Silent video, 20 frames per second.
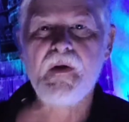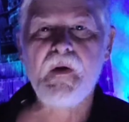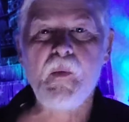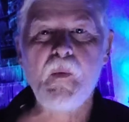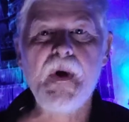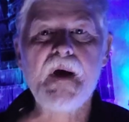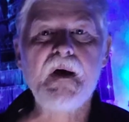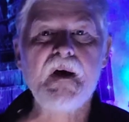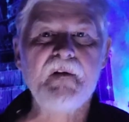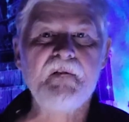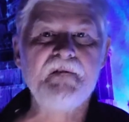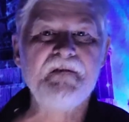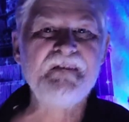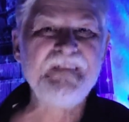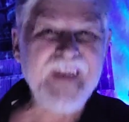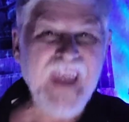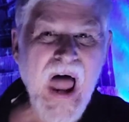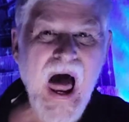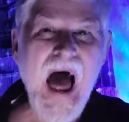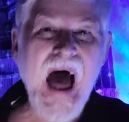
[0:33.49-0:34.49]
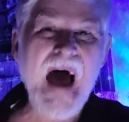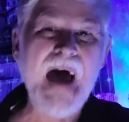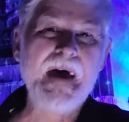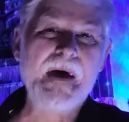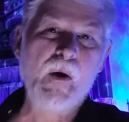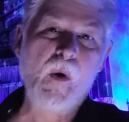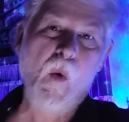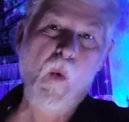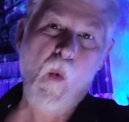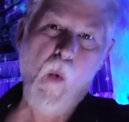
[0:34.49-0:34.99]
that we can fly
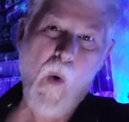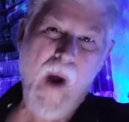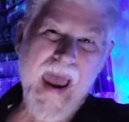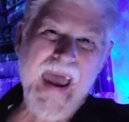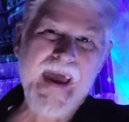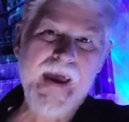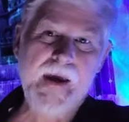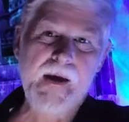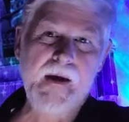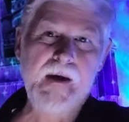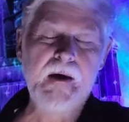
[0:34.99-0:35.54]
away,